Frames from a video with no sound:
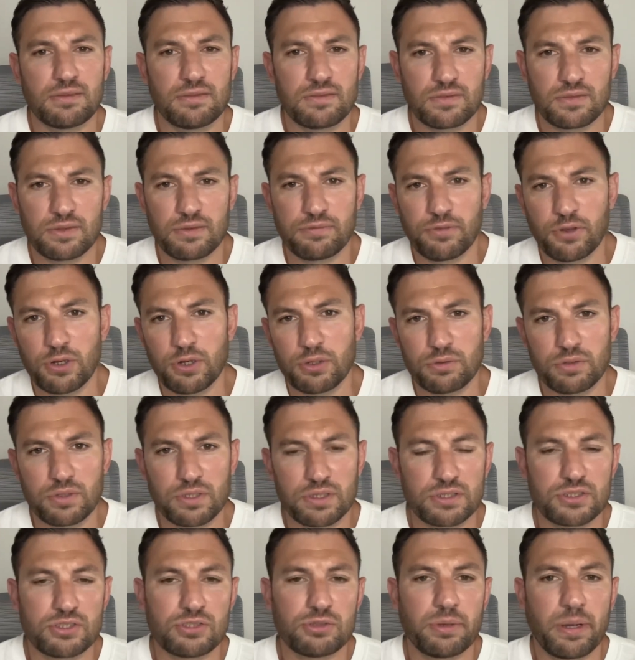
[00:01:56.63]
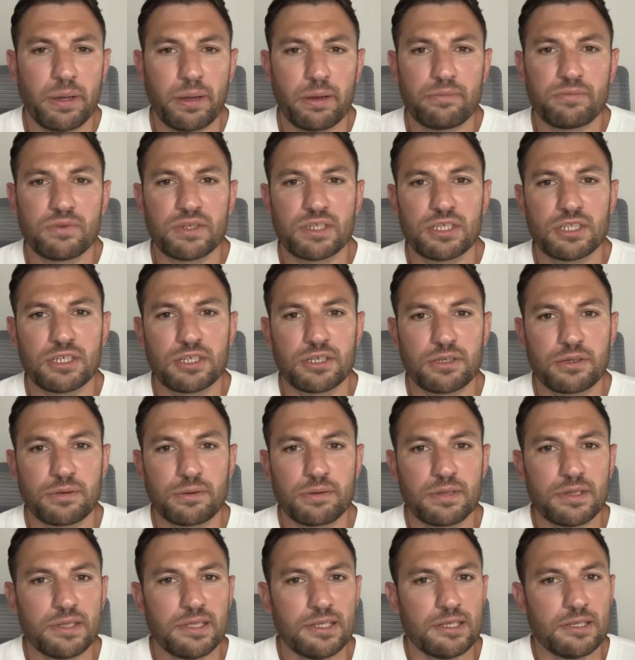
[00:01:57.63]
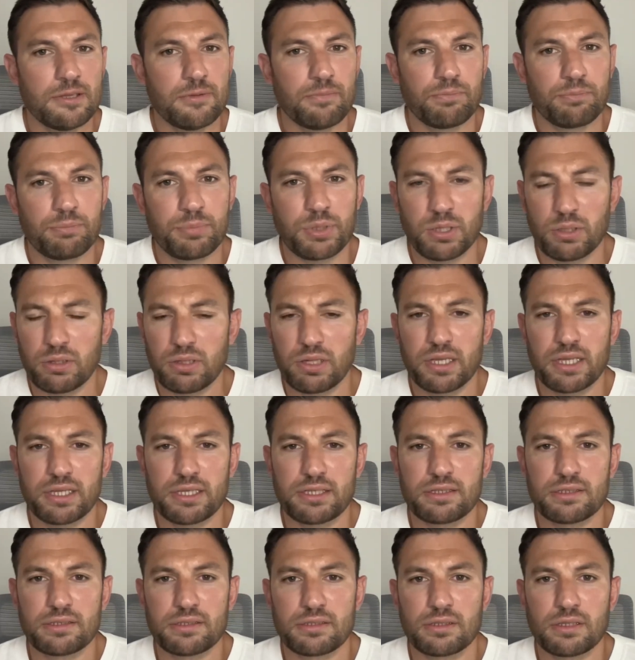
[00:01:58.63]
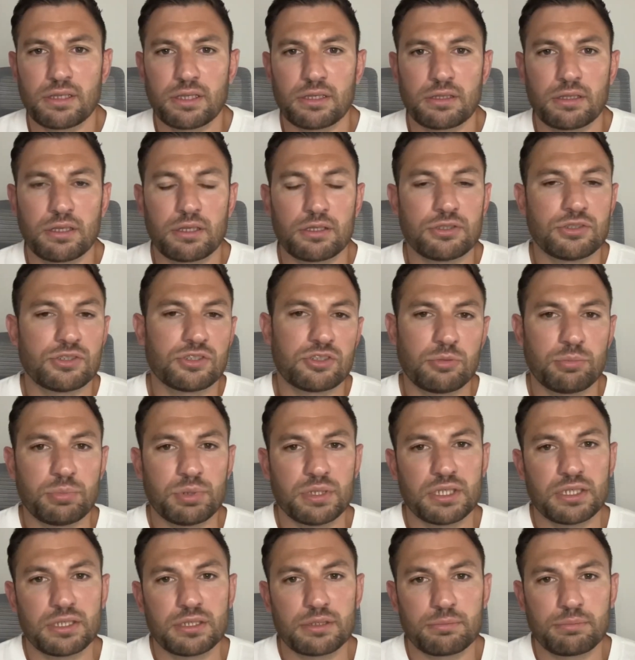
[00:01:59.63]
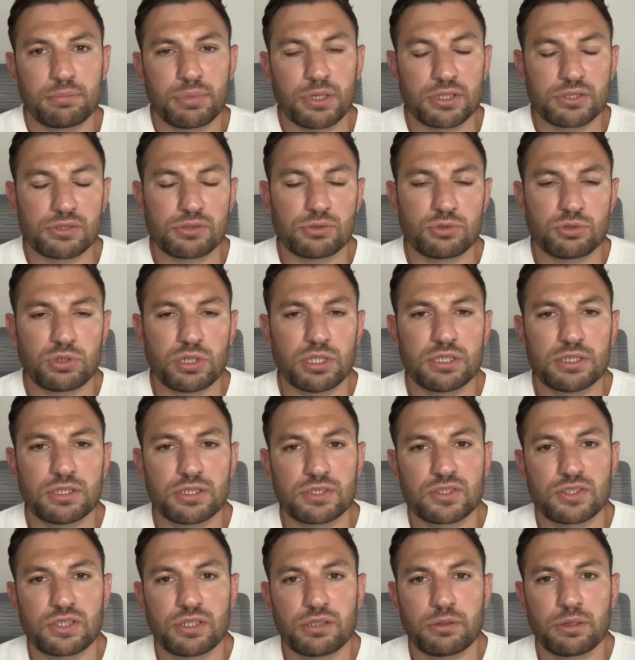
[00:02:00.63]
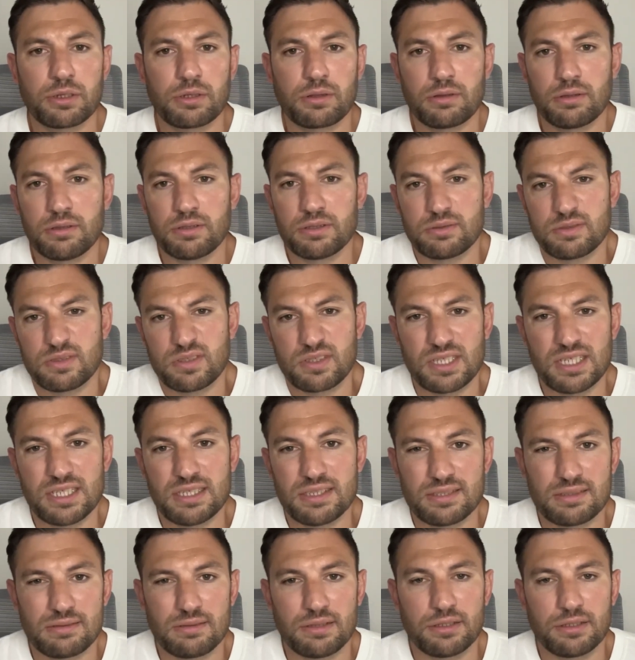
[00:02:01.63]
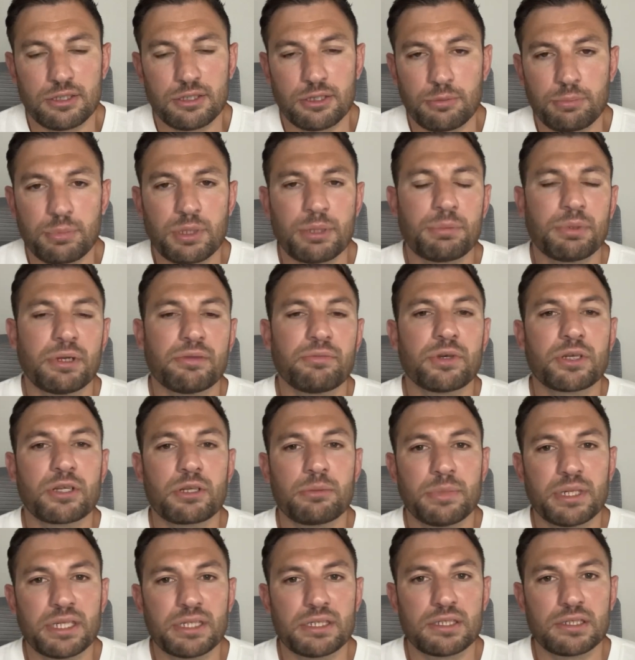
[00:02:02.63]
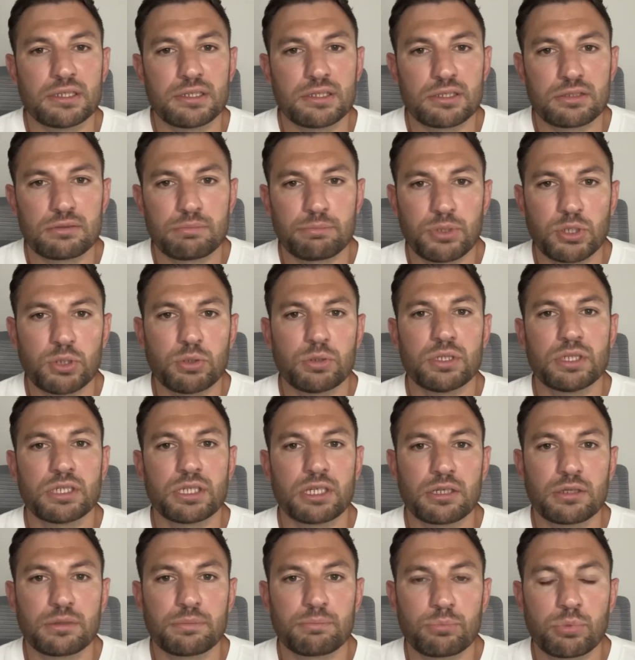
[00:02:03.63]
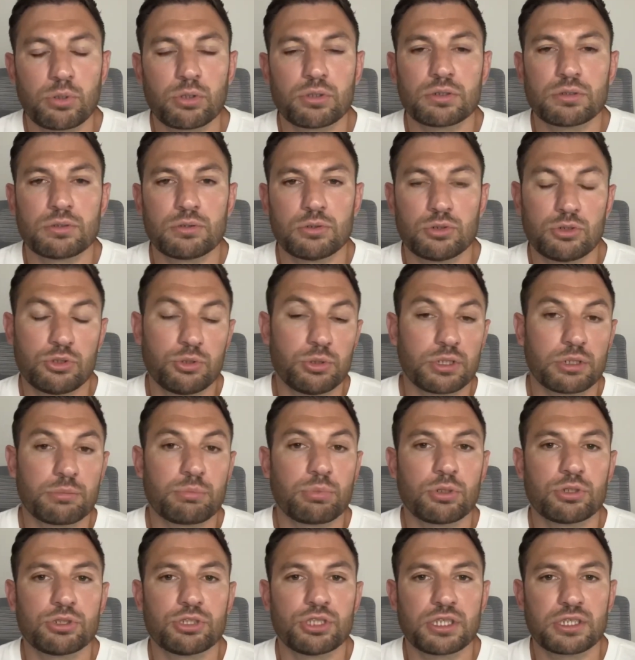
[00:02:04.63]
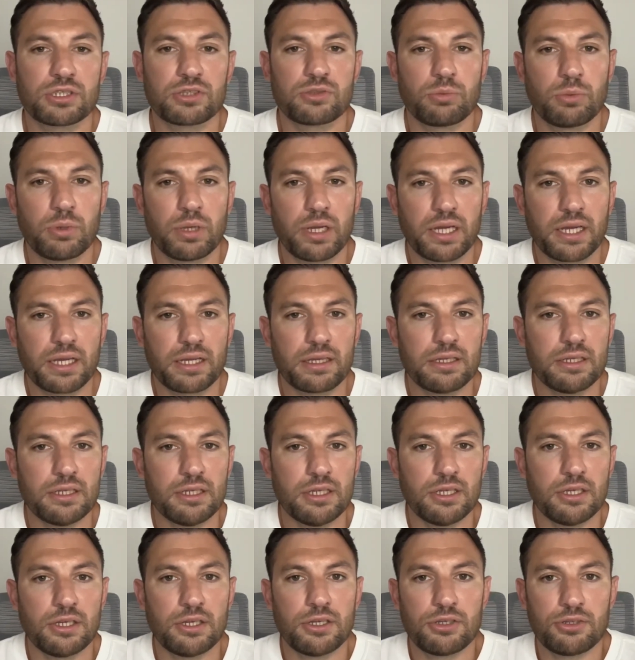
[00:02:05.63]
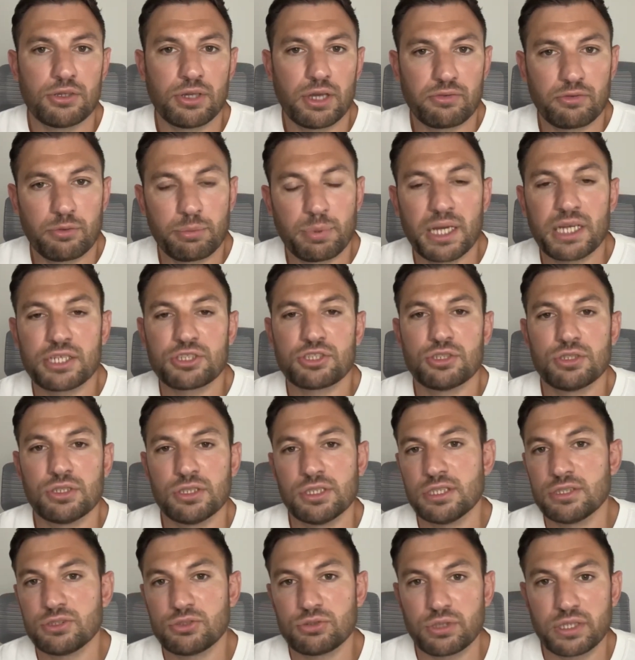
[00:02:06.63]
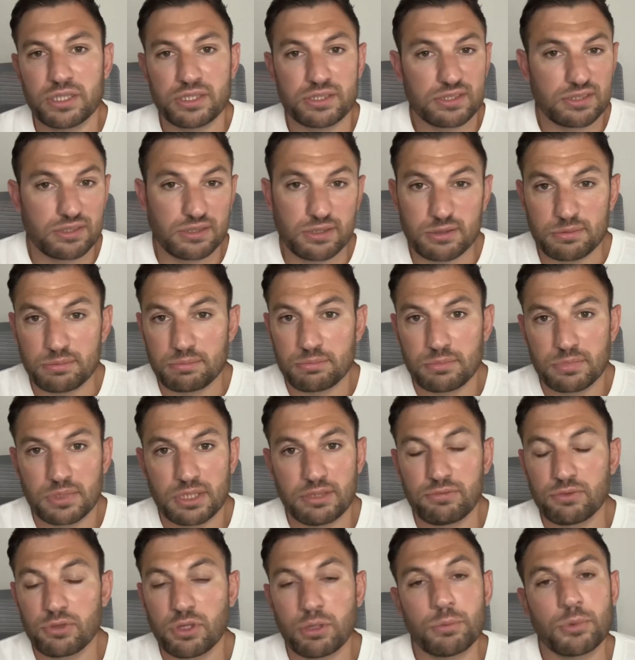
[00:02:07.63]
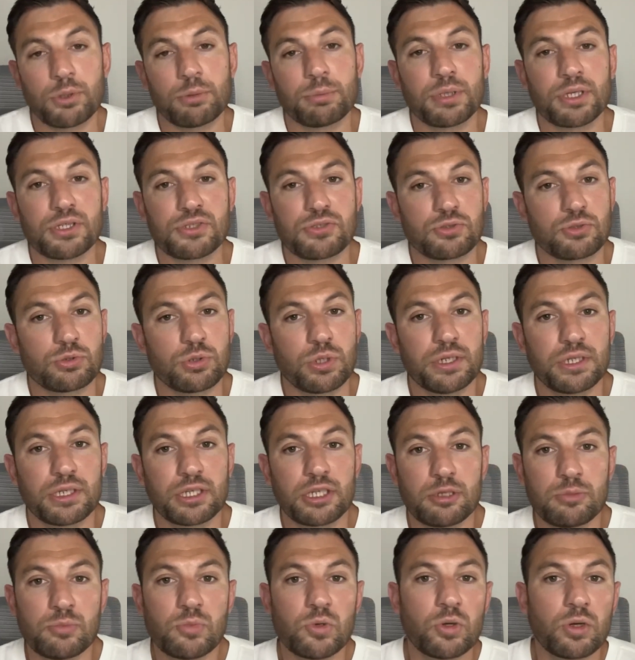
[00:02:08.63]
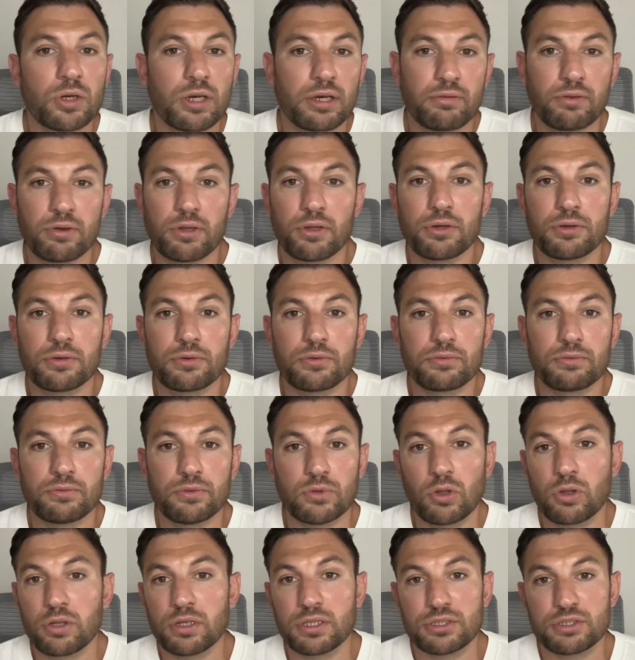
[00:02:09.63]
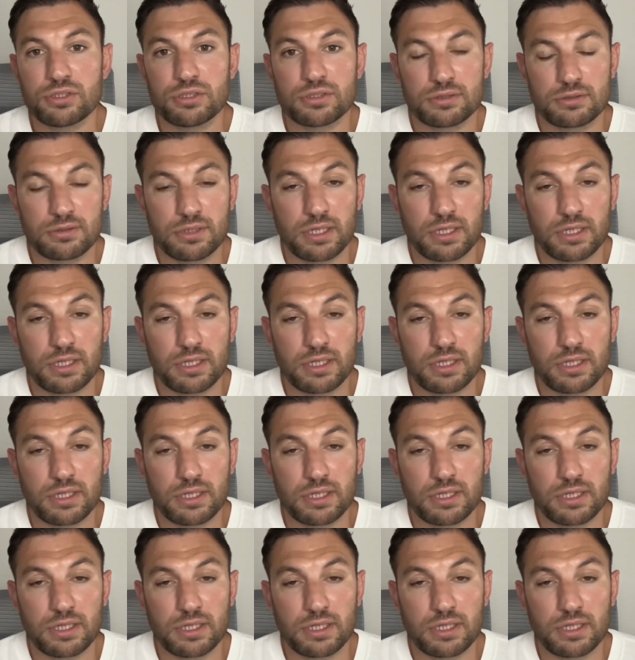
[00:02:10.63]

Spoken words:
followed the 2-hour video, built I used to be a personal trainer, so it's easy, people have recommended doing a project where you have a passion and interest. So even though I'm not personal training anymore, I have a lot of knowledge